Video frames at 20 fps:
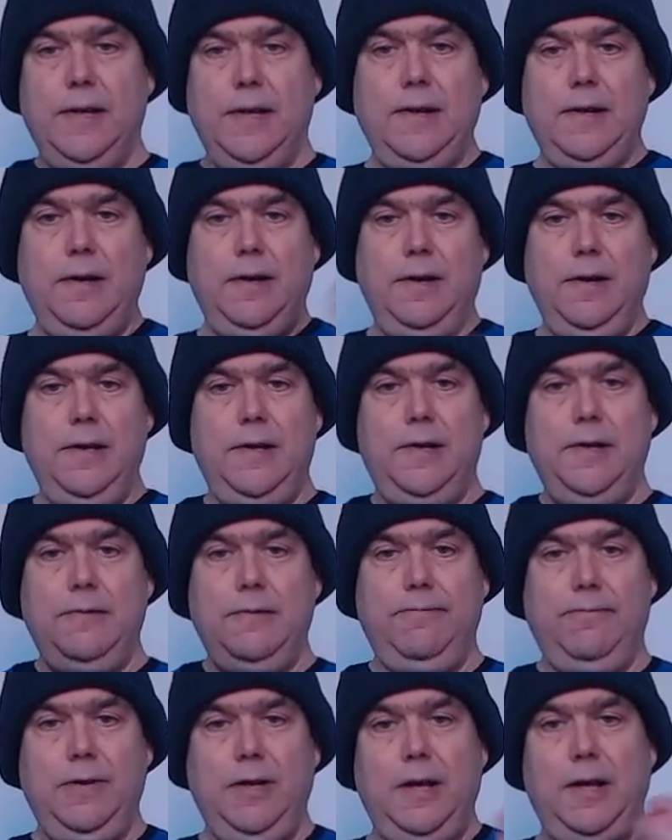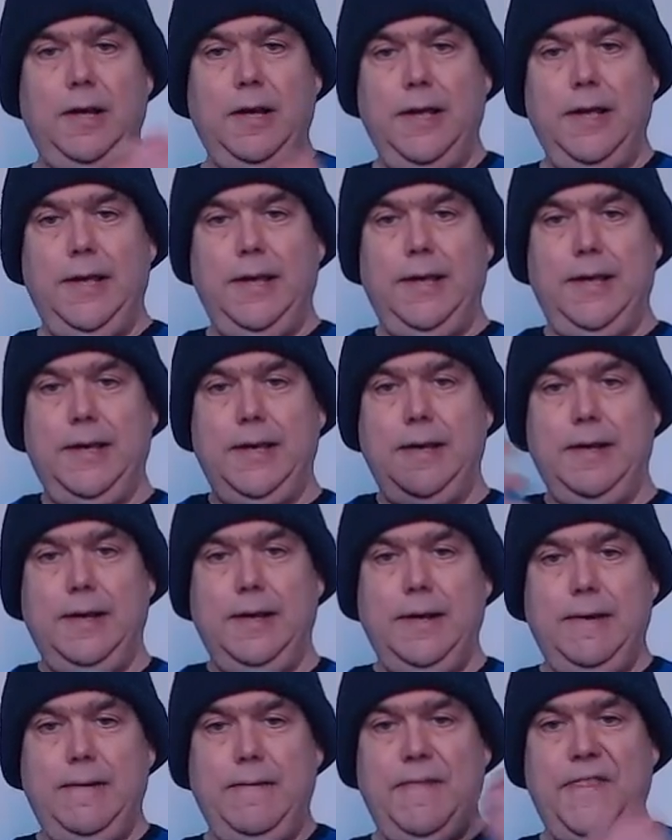kind of like
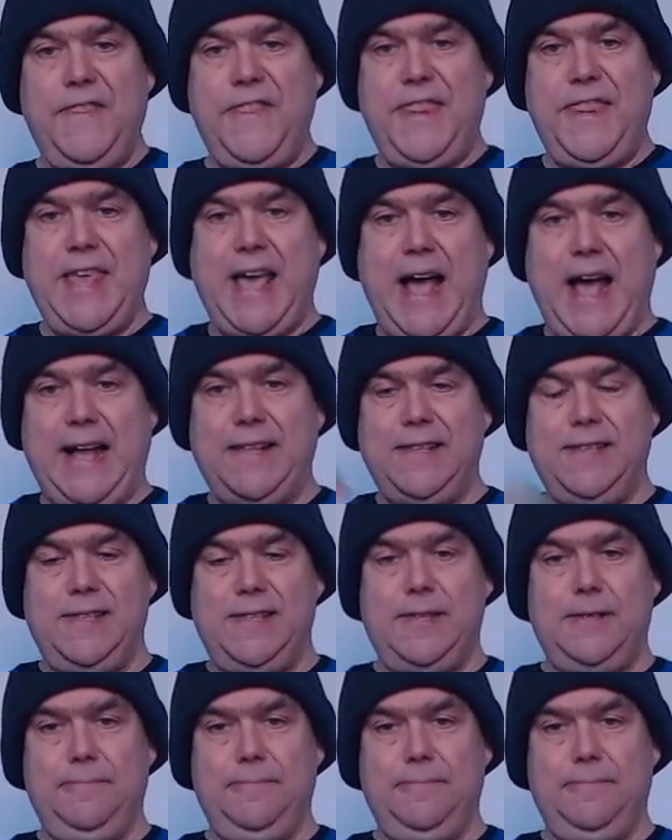that.